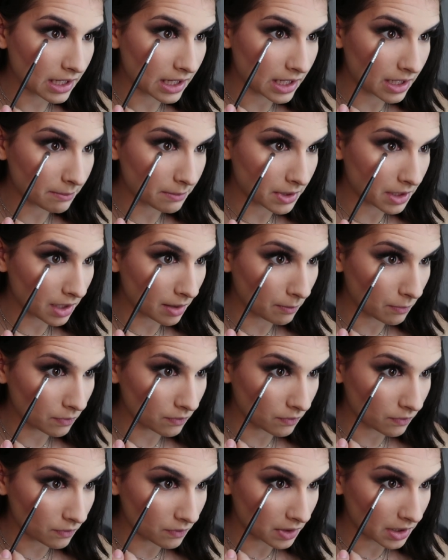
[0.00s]
And I'm gonna come
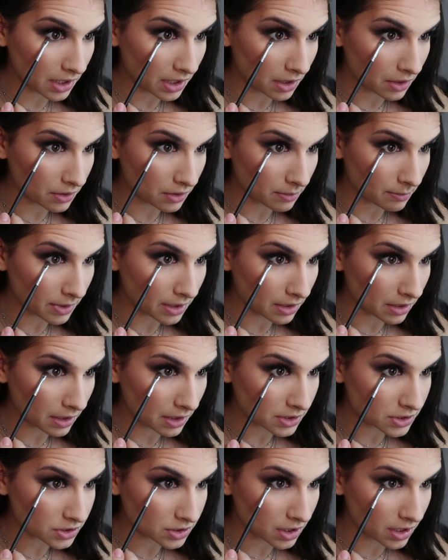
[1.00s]
right under my
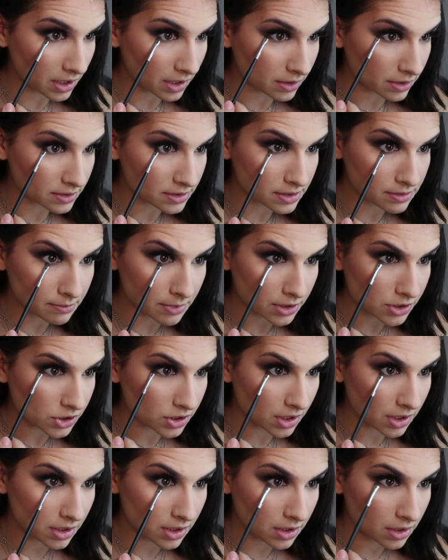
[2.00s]
lash line and smudge
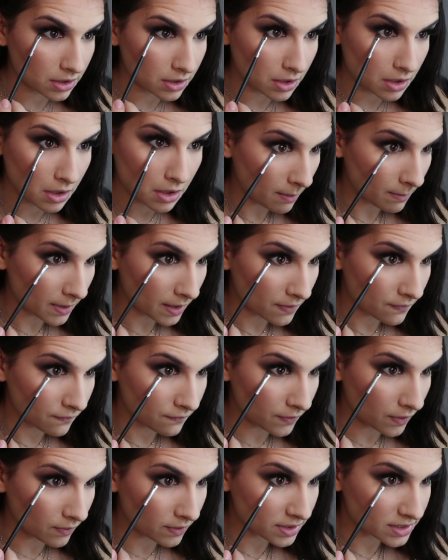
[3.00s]
that in. I'm like
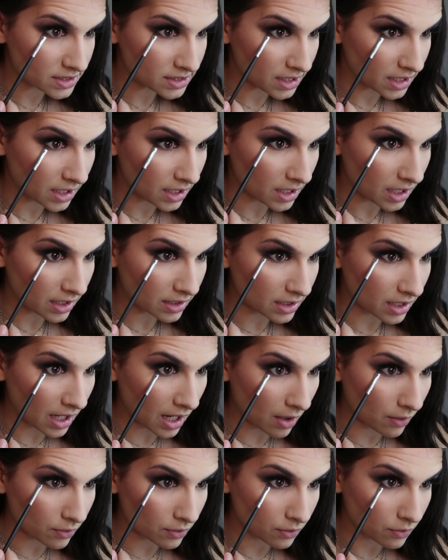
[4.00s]
focusing it in
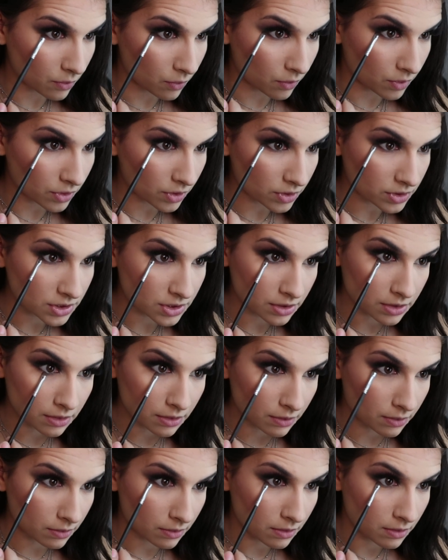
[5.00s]
the outer corner
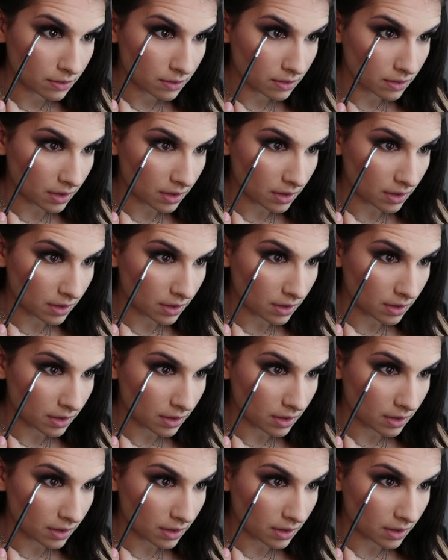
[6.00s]
too.